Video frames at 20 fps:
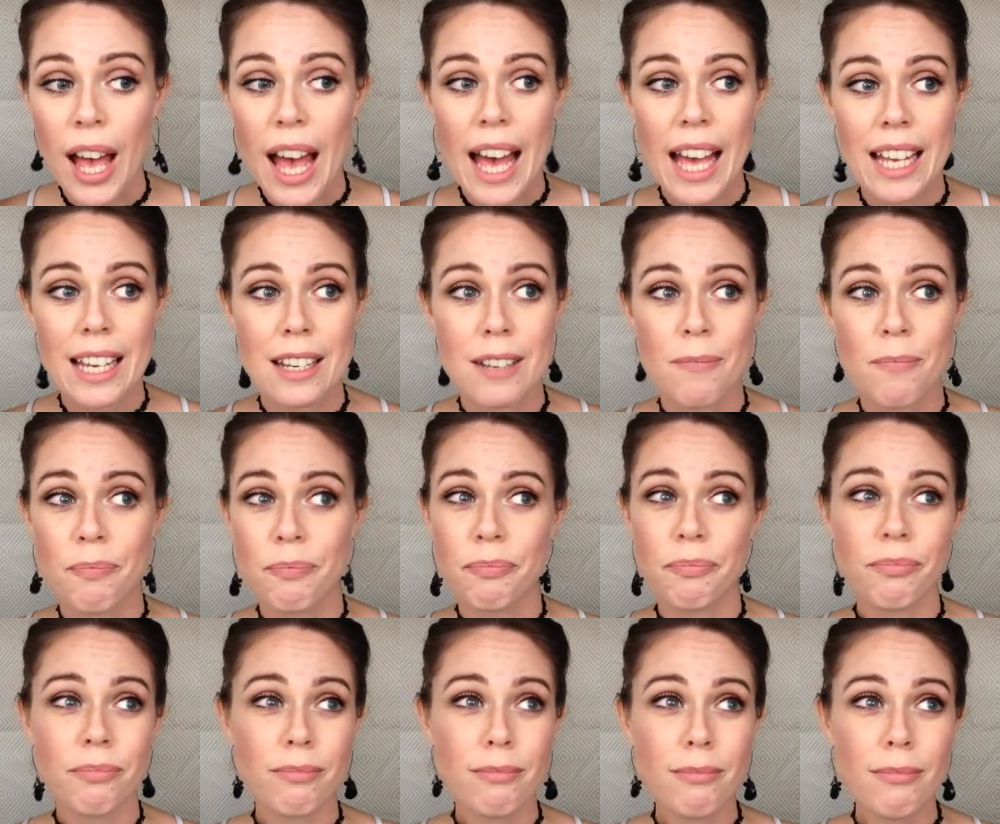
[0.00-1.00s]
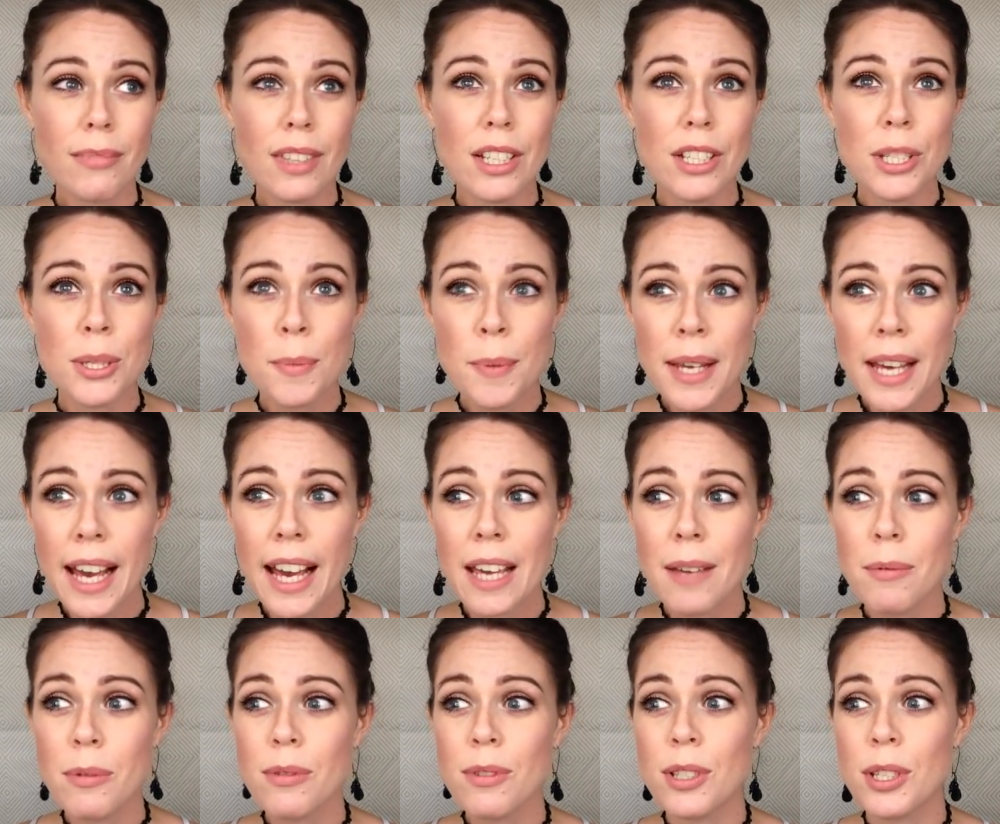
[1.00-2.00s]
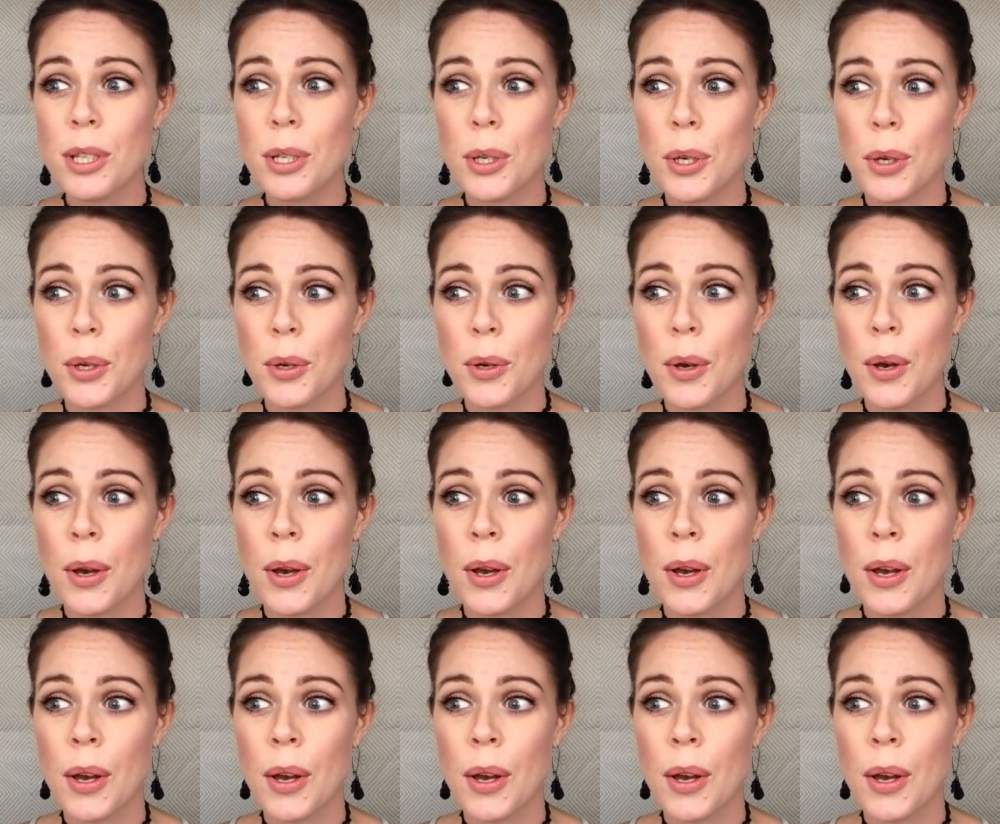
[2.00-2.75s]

And to be able to